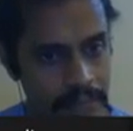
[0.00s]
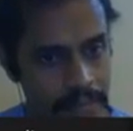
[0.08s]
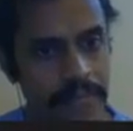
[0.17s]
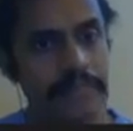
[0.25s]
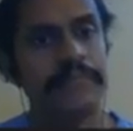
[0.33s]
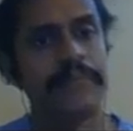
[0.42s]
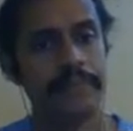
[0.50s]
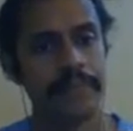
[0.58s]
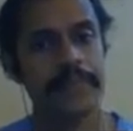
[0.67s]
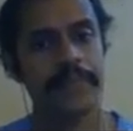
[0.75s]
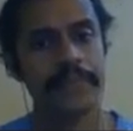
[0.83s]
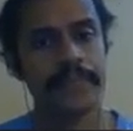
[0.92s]
But
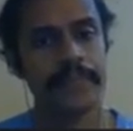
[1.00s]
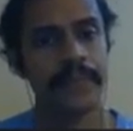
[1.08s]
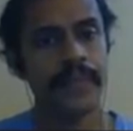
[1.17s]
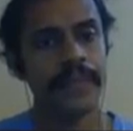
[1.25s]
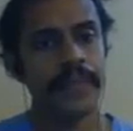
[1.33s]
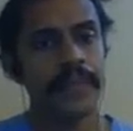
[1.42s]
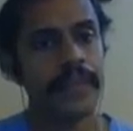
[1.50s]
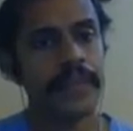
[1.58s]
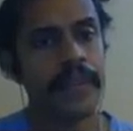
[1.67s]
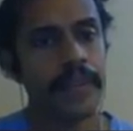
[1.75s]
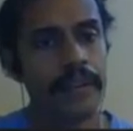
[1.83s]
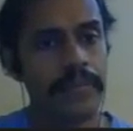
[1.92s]
personally, I have
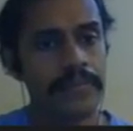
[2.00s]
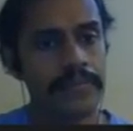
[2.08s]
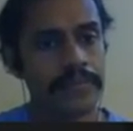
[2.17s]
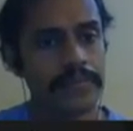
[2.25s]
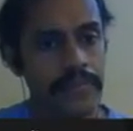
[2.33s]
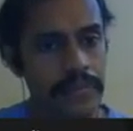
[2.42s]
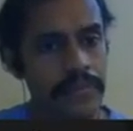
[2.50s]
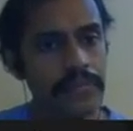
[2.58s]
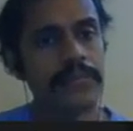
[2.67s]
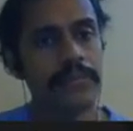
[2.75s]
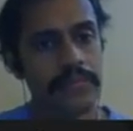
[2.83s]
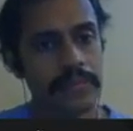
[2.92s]
not seen the dog, but what I
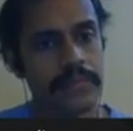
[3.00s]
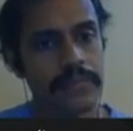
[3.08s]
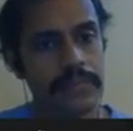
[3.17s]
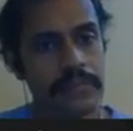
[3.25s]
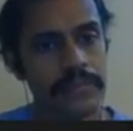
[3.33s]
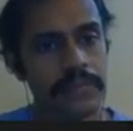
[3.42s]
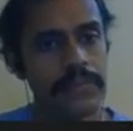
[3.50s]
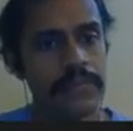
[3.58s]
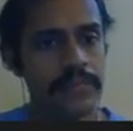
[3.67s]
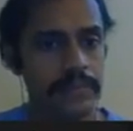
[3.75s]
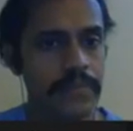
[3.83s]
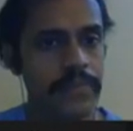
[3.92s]
have heard, he
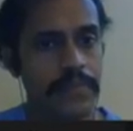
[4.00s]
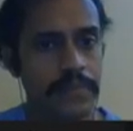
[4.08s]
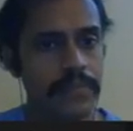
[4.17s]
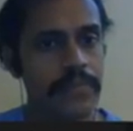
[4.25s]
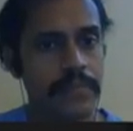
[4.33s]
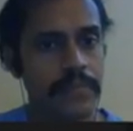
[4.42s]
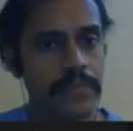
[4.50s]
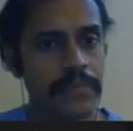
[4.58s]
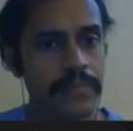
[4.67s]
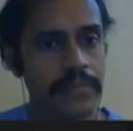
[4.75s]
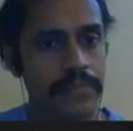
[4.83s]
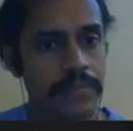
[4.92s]
was very good dog with
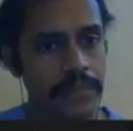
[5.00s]
very good